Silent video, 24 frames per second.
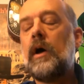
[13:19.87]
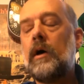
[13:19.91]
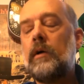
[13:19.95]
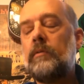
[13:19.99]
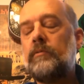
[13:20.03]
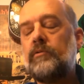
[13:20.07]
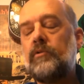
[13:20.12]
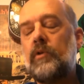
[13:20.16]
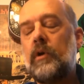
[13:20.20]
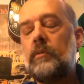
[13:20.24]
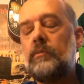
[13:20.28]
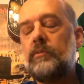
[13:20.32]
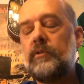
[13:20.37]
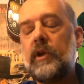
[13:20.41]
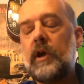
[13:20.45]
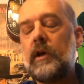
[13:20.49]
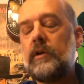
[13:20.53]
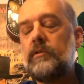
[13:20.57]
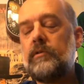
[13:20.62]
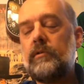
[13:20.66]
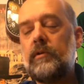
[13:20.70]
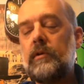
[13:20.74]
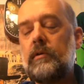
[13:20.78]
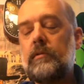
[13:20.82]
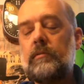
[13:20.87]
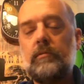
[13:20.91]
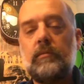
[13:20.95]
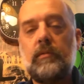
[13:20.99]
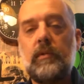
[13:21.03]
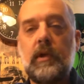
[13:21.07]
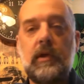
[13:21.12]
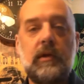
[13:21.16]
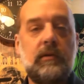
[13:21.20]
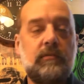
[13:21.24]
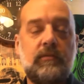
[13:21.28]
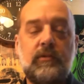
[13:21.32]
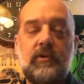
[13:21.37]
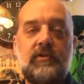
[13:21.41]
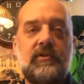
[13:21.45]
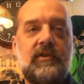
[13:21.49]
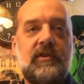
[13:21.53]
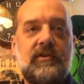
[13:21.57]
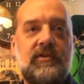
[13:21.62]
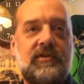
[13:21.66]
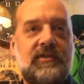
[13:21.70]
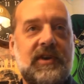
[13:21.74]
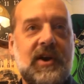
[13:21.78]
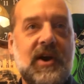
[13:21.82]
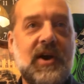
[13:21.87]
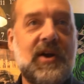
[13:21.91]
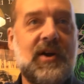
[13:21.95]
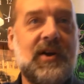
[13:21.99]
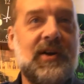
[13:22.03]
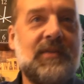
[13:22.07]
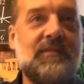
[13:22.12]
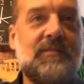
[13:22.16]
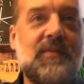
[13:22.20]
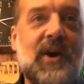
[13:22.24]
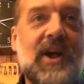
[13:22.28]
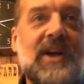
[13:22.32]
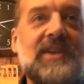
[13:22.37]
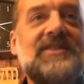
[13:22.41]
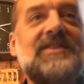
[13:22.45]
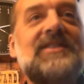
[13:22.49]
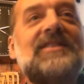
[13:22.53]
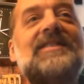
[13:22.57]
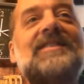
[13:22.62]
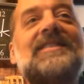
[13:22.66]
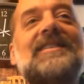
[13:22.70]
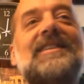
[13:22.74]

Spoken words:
drums actually, just a snare and brushes.